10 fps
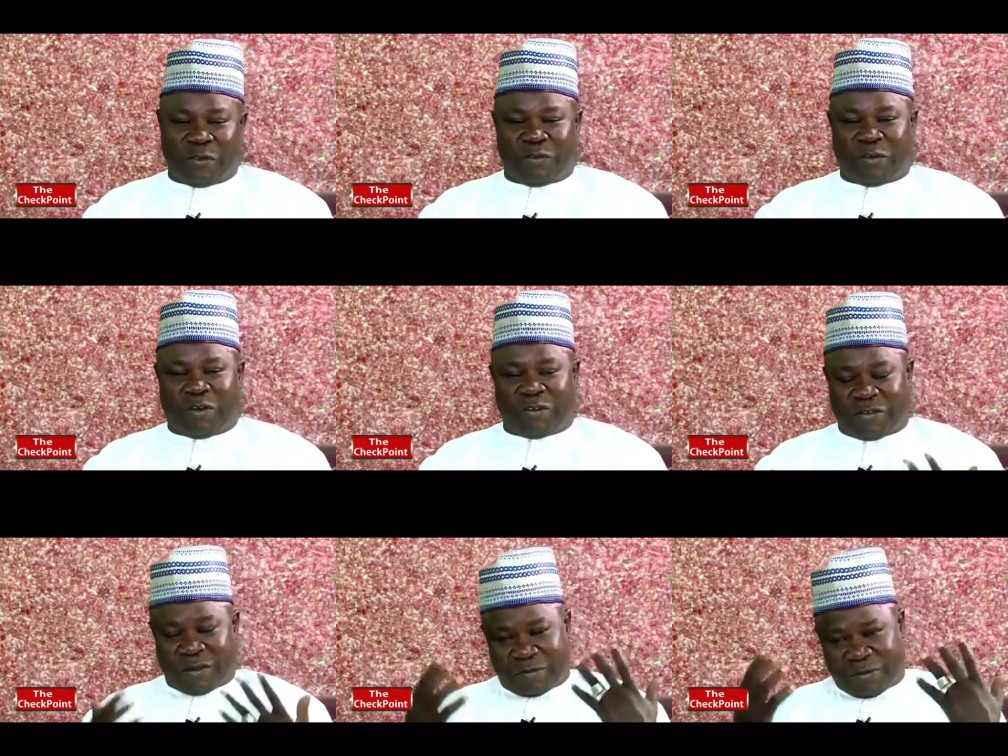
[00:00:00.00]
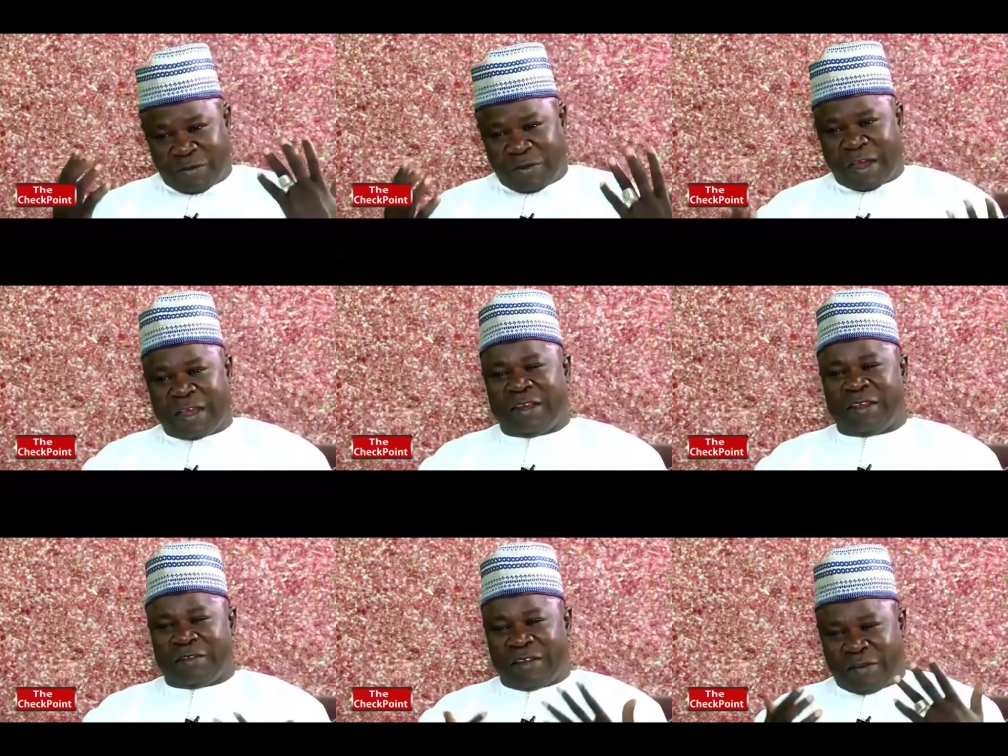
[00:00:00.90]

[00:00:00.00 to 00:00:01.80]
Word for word: come with your concepts, your ideas,